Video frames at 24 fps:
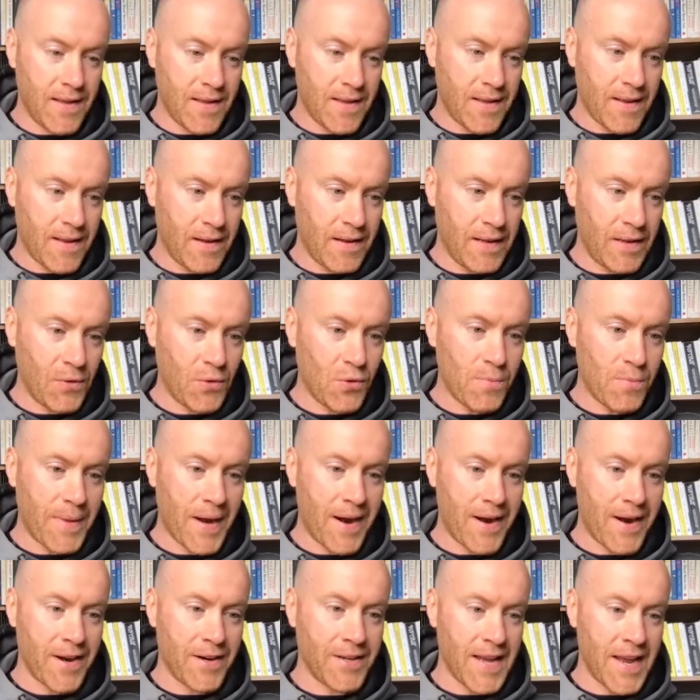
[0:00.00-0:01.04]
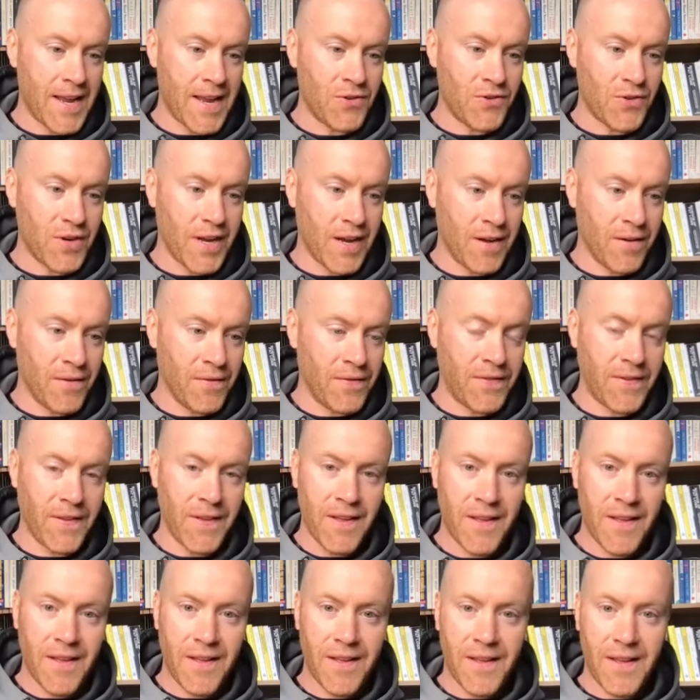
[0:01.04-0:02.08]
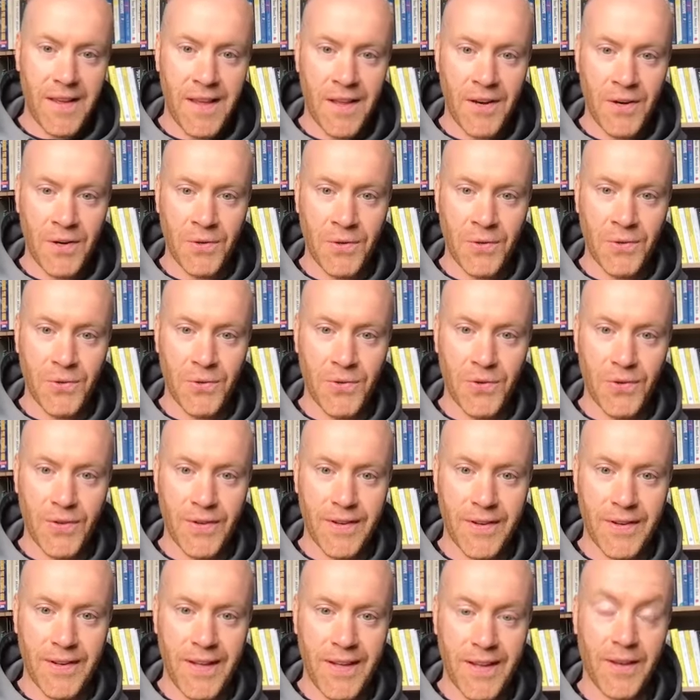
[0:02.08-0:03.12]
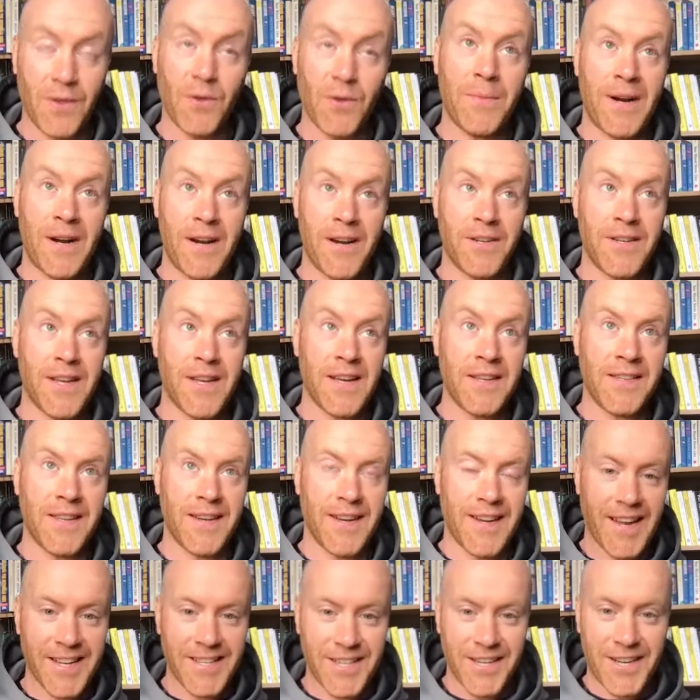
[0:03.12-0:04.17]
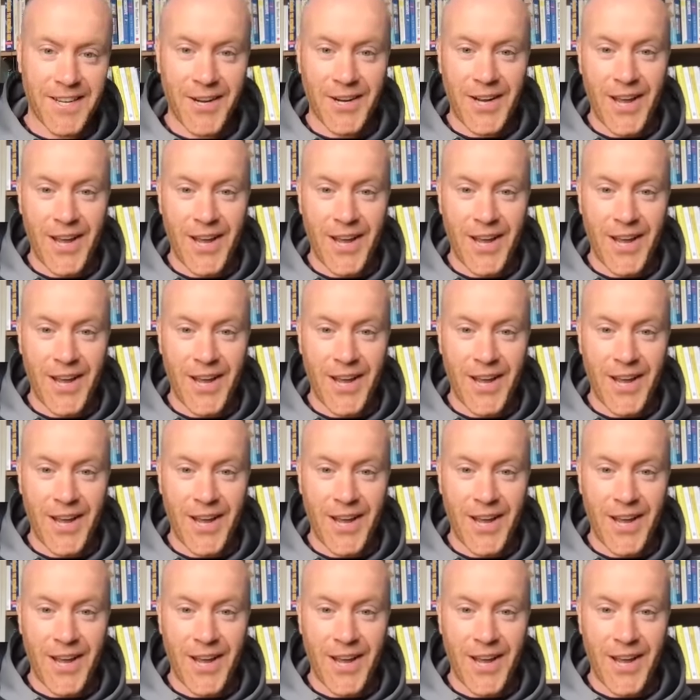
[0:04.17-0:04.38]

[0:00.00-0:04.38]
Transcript: low barrier to entry of, low barrier to exit, I guess you could